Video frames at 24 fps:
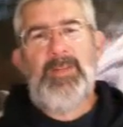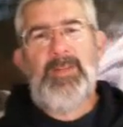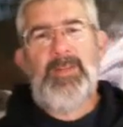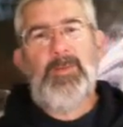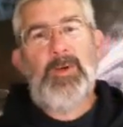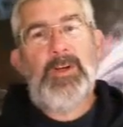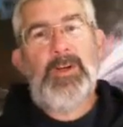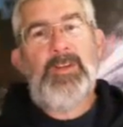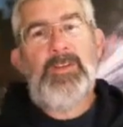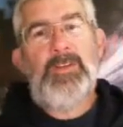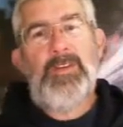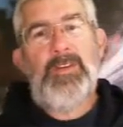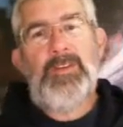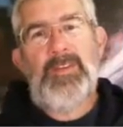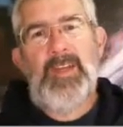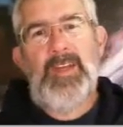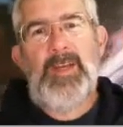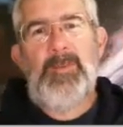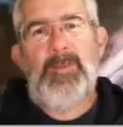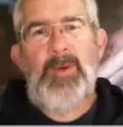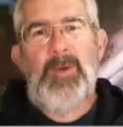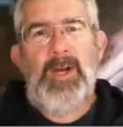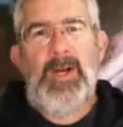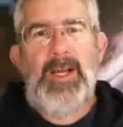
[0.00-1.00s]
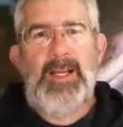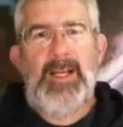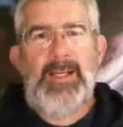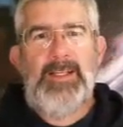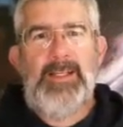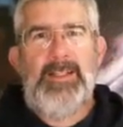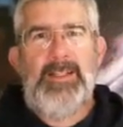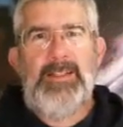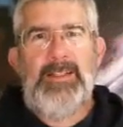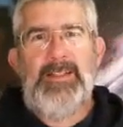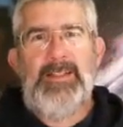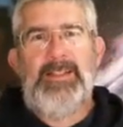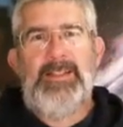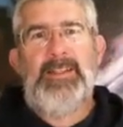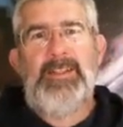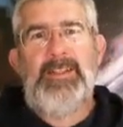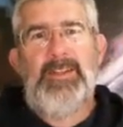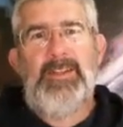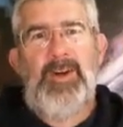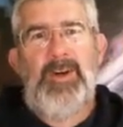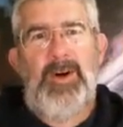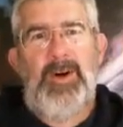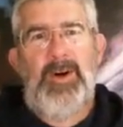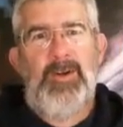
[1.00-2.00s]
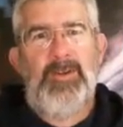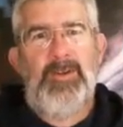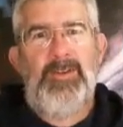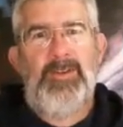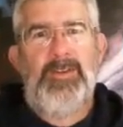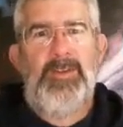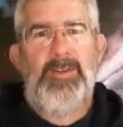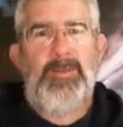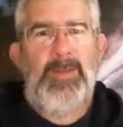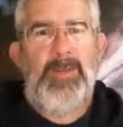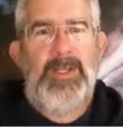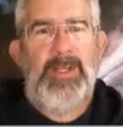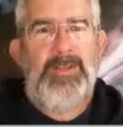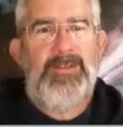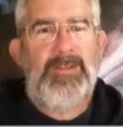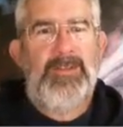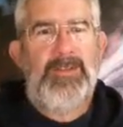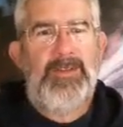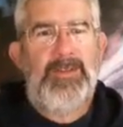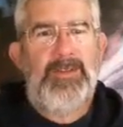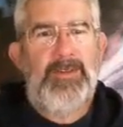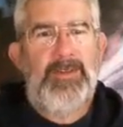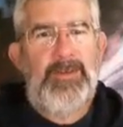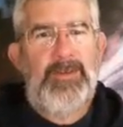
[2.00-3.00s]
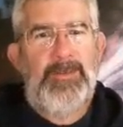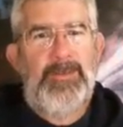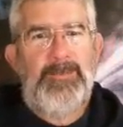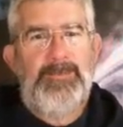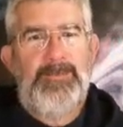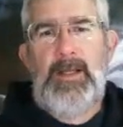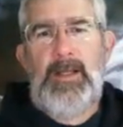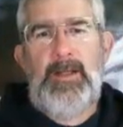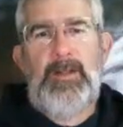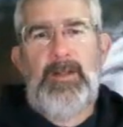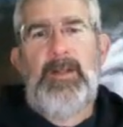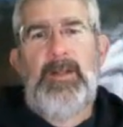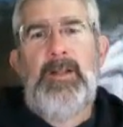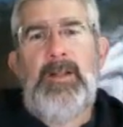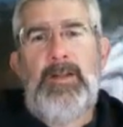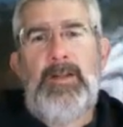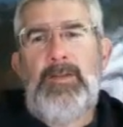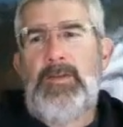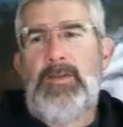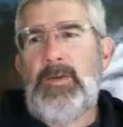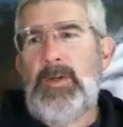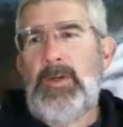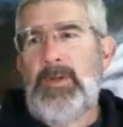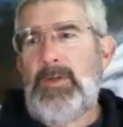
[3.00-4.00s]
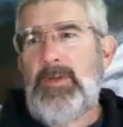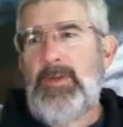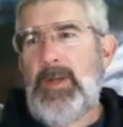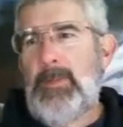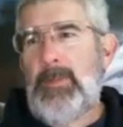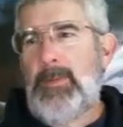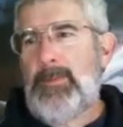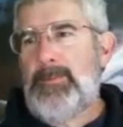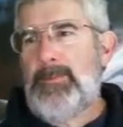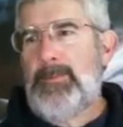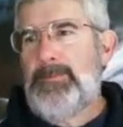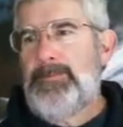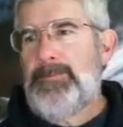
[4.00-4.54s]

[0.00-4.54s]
it works the same way in all the dimensions. Let's do an example.